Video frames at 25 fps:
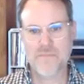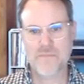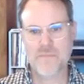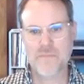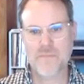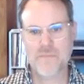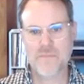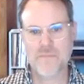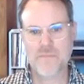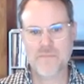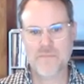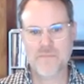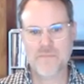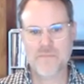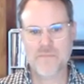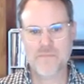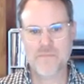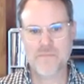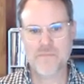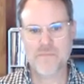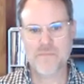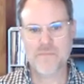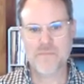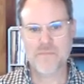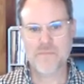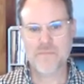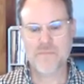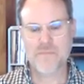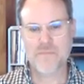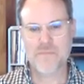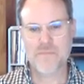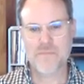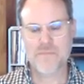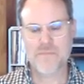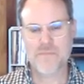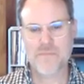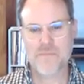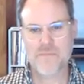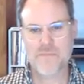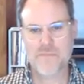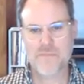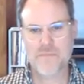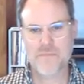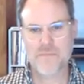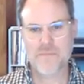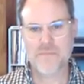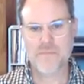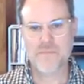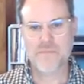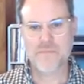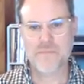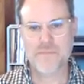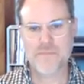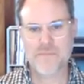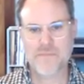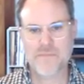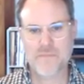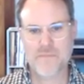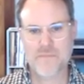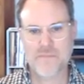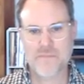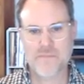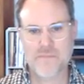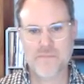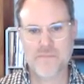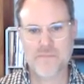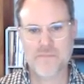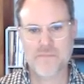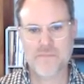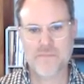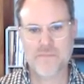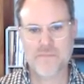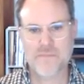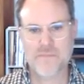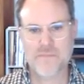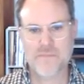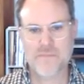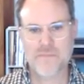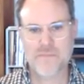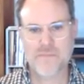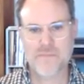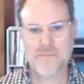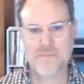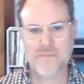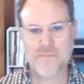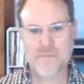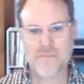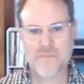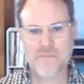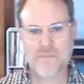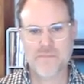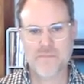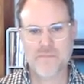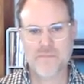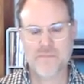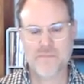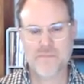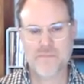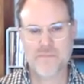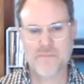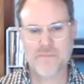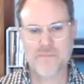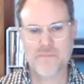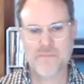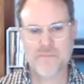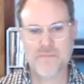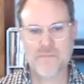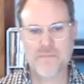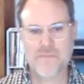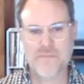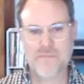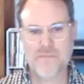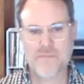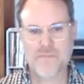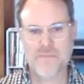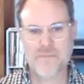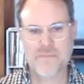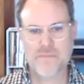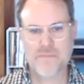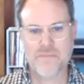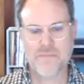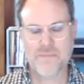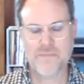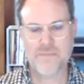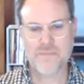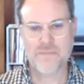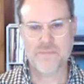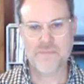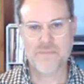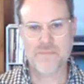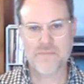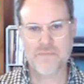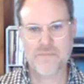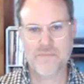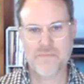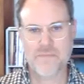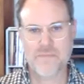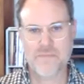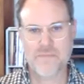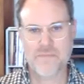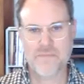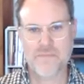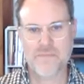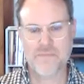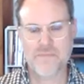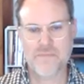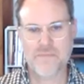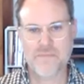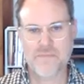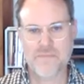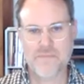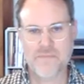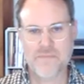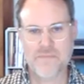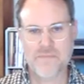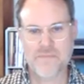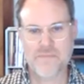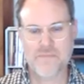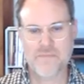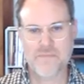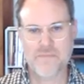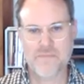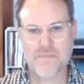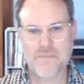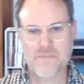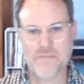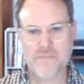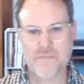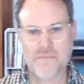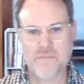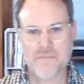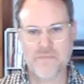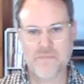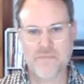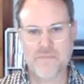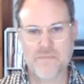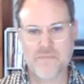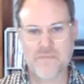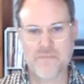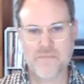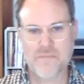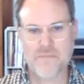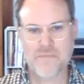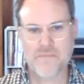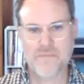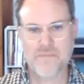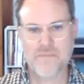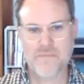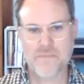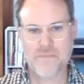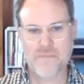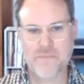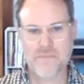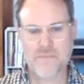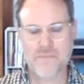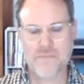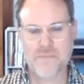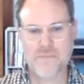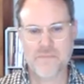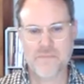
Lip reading: This person isn't speaking.